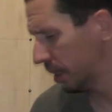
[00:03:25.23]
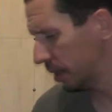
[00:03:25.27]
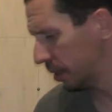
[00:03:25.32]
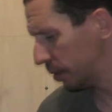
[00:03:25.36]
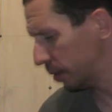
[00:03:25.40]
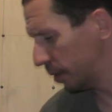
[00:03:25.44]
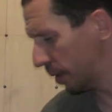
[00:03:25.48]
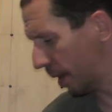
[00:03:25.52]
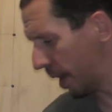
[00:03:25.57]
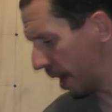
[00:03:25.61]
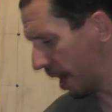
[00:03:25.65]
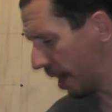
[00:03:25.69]

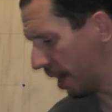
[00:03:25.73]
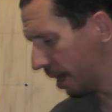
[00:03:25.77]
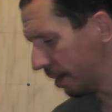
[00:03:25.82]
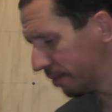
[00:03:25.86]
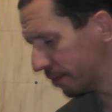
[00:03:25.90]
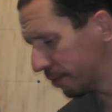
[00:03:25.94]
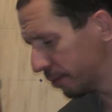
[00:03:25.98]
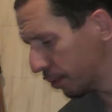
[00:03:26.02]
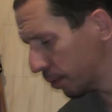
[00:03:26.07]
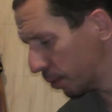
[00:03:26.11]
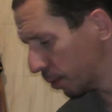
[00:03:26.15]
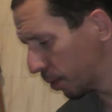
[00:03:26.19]
you
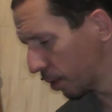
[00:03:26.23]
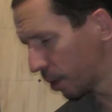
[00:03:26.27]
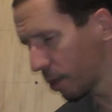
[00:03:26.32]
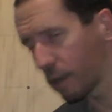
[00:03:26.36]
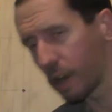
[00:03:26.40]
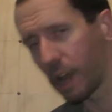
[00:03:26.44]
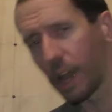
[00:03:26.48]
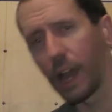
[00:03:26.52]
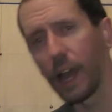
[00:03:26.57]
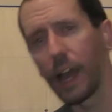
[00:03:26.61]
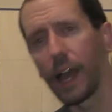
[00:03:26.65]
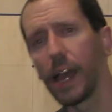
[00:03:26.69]
have your
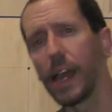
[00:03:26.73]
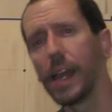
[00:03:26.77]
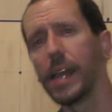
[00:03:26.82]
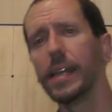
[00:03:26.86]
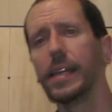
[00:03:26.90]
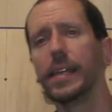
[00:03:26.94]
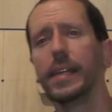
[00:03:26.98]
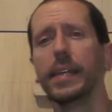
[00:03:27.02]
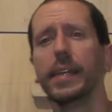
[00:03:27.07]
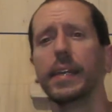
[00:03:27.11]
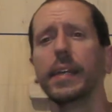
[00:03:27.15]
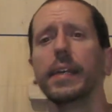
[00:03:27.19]

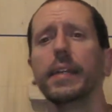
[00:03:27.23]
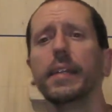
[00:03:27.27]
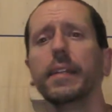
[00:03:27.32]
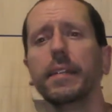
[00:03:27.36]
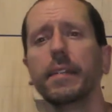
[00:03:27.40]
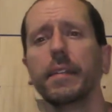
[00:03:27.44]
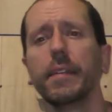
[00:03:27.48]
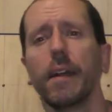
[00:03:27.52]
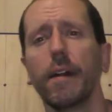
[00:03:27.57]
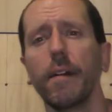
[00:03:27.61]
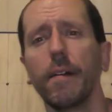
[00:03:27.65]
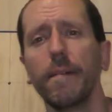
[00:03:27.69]
high-end
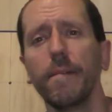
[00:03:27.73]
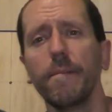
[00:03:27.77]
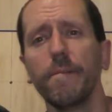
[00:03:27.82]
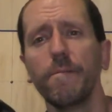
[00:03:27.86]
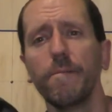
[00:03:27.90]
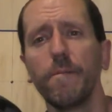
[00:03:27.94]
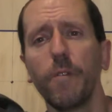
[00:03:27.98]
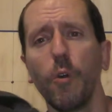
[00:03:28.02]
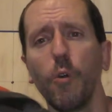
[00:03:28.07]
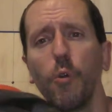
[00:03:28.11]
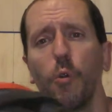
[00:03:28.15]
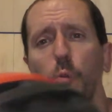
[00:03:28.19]

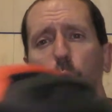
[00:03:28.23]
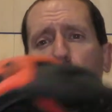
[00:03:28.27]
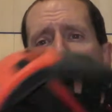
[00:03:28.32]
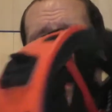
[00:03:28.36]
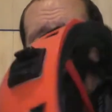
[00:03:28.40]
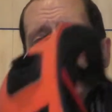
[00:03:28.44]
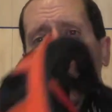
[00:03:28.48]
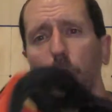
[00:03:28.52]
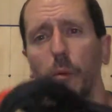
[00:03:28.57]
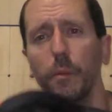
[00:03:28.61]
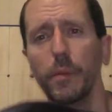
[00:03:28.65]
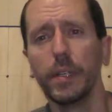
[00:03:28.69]
foam
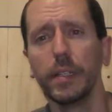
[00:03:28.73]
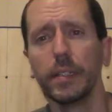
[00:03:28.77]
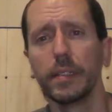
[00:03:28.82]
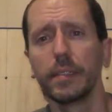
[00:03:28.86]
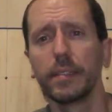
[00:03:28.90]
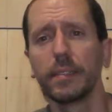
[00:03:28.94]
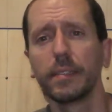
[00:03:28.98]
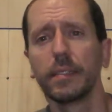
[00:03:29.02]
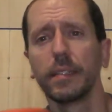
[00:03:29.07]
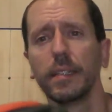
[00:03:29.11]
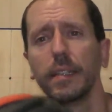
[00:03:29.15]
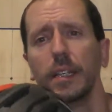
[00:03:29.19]

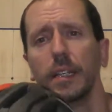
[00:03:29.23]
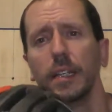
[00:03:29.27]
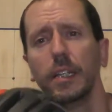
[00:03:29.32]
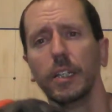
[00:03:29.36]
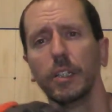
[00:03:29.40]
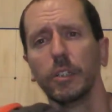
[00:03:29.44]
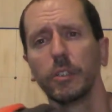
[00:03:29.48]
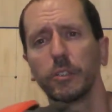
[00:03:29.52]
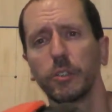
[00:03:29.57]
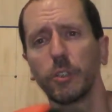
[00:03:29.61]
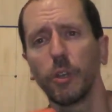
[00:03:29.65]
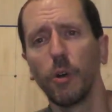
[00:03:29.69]
helmets.
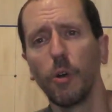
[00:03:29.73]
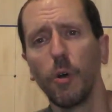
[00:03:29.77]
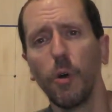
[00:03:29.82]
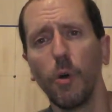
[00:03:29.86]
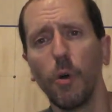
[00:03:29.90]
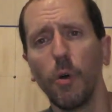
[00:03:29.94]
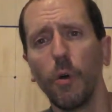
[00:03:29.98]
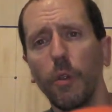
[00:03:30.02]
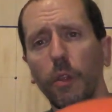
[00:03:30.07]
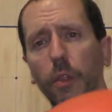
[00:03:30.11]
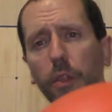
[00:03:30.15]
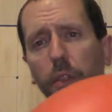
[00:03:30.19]

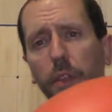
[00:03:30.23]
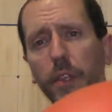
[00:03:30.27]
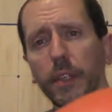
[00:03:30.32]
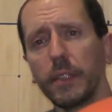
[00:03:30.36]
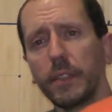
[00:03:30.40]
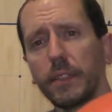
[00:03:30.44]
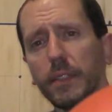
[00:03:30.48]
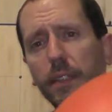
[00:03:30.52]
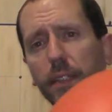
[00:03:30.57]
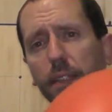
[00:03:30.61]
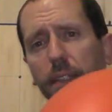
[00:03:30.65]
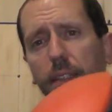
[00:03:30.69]
So
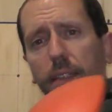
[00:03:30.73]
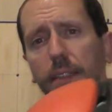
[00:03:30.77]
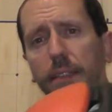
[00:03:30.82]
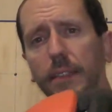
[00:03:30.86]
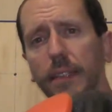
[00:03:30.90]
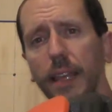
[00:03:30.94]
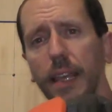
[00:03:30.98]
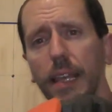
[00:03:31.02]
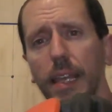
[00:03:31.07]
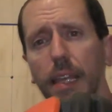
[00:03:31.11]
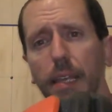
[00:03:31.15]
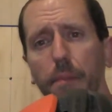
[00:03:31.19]
this is
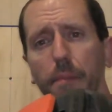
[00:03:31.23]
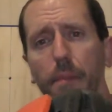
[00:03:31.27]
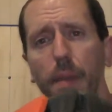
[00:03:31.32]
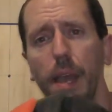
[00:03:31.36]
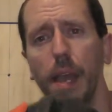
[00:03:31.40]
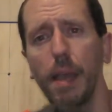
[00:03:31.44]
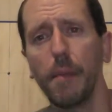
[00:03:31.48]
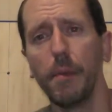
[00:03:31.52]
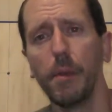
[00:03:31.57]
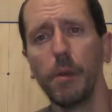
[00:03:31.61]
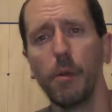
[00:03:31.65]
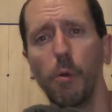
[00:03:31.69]
a
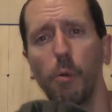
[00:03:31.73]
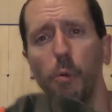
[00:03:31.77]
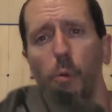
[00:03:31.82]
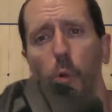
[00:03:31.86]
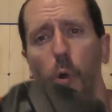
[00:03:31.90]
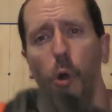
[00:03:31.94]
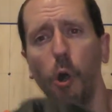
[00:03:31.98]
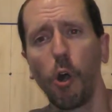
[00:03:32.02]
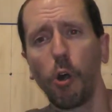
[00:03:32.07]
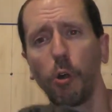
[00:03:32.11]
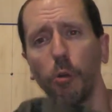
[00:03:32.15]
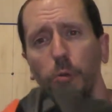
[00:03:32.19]
Mammoth
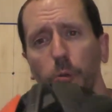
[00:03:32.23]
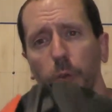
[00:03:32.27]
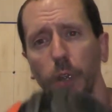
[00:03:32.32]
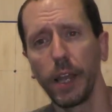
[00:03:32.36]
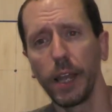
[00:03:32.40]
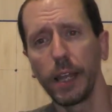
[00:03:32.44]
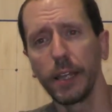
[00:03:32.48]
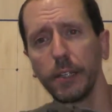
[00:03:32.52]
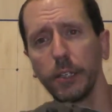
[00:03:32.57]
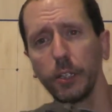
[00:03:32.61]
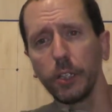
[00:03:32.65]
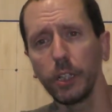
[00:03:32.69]
Wall
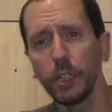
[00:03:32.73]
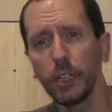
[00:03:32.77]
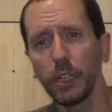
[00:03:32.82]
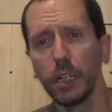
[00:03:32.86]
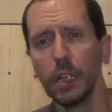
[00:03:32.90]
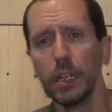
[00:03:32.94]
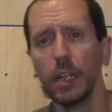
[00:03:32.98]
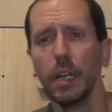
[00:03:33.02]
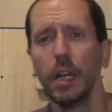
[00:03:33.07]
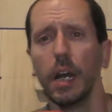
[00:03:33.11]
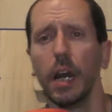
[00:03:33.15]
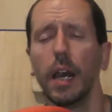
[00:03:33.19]
Rider,
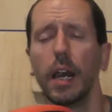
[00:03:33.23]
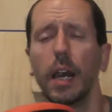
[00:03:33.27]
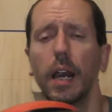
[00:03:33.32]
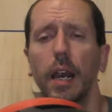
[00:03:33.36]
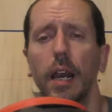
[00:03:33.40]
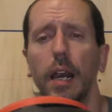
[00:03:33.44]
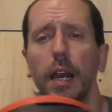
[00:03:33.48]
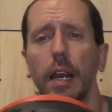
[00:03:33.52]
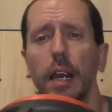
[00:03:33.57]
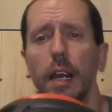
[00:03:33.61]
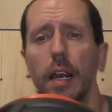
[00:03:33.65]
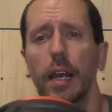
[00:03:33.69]

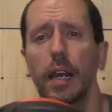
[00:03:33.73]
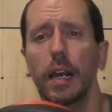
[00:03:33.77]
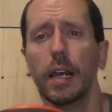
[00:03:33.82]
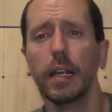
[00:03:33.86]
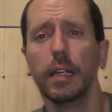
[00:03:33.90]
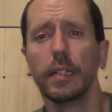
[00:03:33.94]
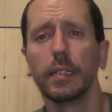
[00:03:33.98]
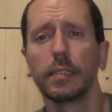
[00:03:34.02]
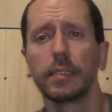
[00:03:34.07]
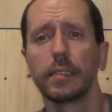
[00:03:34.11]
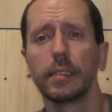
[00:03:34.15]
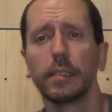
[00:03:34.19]

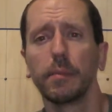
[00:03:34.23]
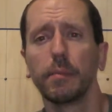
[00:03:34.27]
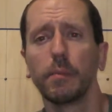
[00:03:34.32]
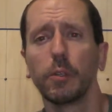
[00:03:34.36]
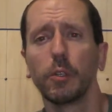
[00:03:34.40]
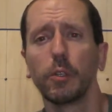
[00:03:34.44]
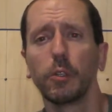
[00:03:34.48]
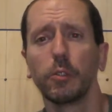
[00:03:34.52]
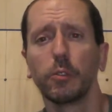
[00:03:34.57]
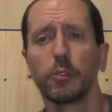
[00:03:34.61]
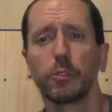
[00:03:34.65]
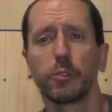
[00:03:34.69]

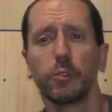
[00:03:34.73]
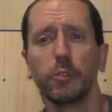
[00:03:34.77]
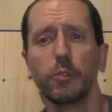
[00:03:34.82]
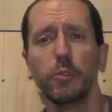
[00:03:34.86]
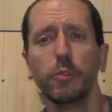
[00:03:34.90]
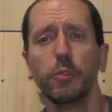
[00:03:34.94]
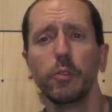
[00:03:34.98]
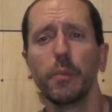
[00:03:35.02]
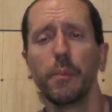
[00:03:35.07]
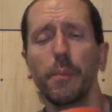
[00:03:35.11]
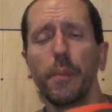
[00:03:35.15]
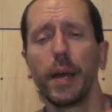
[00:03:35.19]
similar
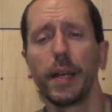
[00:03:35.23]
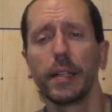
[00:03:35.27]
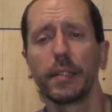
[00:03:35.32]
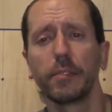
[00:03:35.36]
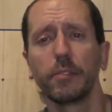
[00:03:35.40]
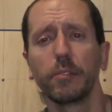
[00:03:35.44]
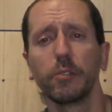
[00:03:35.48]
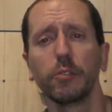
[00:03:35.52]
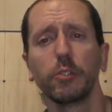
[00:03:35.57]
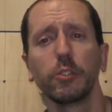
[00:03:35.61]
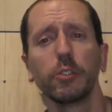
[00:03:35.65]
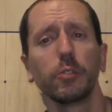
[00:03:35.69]
to the
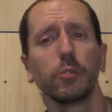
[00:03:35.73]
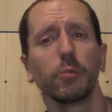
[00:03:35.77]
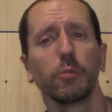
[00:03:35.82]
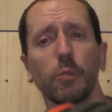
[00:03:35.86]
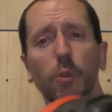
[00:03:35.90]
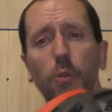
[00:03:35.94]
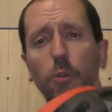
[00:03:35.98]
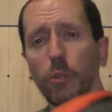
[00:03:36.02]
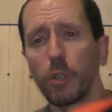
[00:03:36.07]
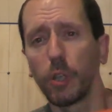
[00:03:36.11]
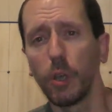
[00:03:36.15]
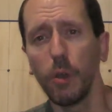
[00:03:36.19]
Petzl
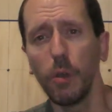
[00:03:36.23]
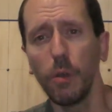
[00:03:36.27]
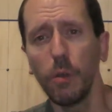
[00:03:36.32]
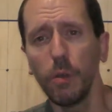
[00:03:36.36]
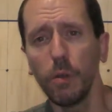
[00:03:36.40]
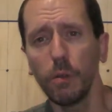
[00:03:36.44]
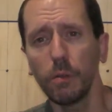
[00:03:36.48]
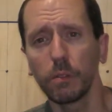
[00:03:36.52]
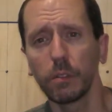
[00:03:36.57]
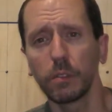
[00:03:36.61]
Sirocco,